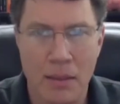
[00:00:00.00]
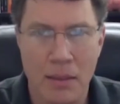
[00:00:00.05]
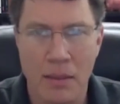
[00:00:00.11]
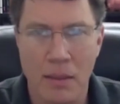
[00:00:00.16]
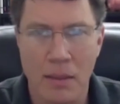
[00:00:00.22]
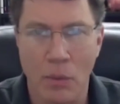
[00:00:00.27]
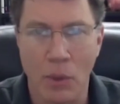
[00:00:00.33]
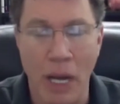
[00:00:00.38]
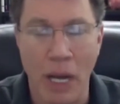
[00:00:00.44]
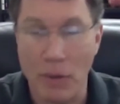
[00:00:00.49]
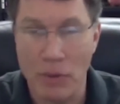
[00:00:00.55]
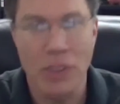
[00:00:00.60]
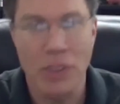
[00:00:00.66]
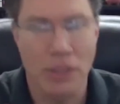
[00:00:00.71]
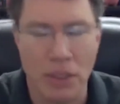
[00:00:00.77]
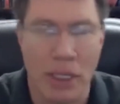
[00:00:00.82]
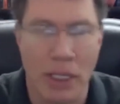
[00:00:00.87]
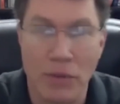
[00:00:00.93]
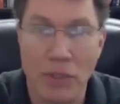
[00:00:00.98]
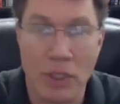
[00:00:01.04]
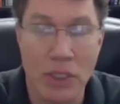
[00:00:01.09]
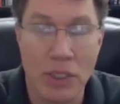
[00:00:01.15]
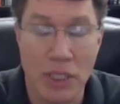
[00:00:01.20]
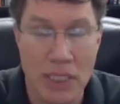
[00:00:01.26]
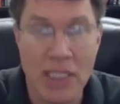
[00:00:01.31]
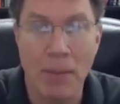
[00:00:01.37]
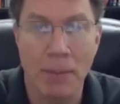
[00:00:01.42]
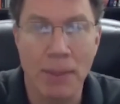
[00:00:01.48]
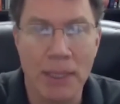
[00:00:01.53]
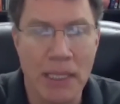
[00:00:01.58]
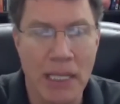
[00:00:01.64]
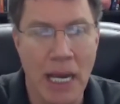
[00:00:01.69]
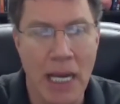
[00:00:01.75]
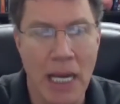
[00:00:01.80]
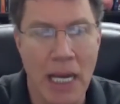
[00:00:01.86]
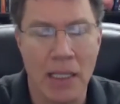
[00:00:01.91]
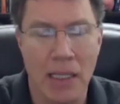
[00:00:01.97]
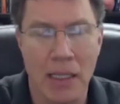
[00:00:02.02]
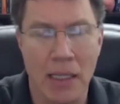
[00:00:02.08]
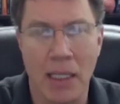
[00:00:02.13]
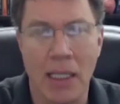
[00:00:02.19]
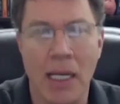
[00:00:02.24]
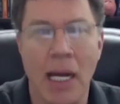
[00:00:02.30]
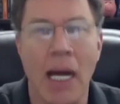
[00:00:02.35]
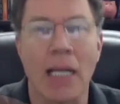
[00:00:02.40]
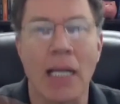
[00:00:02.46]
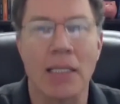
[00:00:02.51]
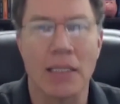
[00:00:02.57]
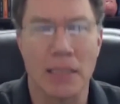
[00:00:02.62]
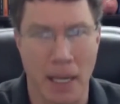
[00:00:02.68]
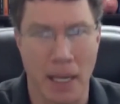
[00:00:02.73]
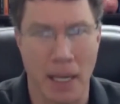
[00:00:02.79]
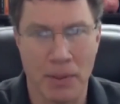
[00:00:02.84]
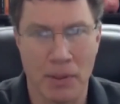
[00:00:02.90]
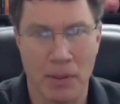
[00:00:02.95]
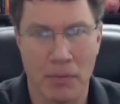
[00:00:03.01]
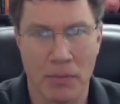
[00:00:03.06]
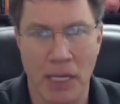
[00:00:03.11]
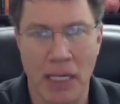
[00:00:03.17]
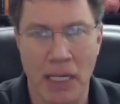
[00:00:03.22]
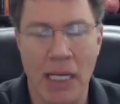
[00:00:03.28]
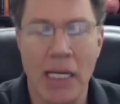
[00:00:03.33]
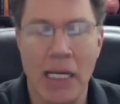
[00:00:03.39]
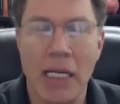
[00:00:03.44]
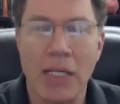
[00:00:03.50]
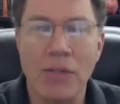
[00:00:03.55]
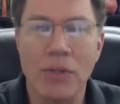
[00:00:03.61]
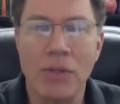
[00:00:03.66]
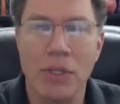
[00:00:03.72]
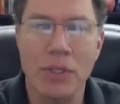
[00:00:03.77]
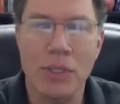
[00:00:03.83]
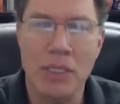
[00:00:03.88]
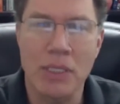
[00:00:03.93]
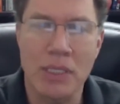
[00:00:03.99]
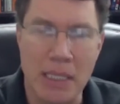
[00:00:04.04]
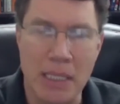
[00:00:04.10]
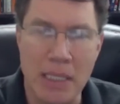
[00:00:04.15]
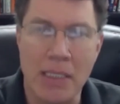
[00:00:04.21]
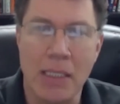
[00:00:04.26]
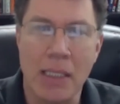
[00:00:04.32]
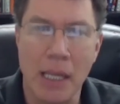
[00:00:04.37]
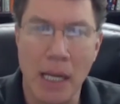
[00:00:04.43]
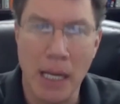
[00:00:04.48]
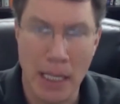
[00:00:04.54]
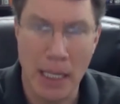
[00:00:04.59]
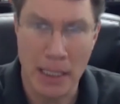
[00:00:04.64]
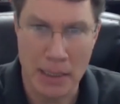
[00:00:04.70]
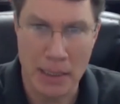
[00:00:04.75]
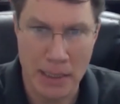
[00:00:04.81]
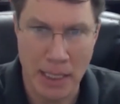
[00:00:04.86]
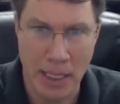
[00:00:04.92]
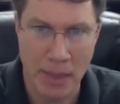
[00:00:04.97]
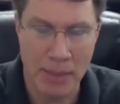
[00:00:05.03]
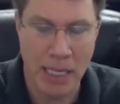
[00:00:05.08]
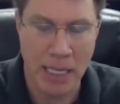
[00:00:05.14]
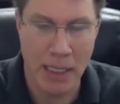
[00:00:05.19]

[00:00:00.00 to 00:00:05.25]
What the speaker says: well, I was just going to say, but the concept, right? It introduces this concept at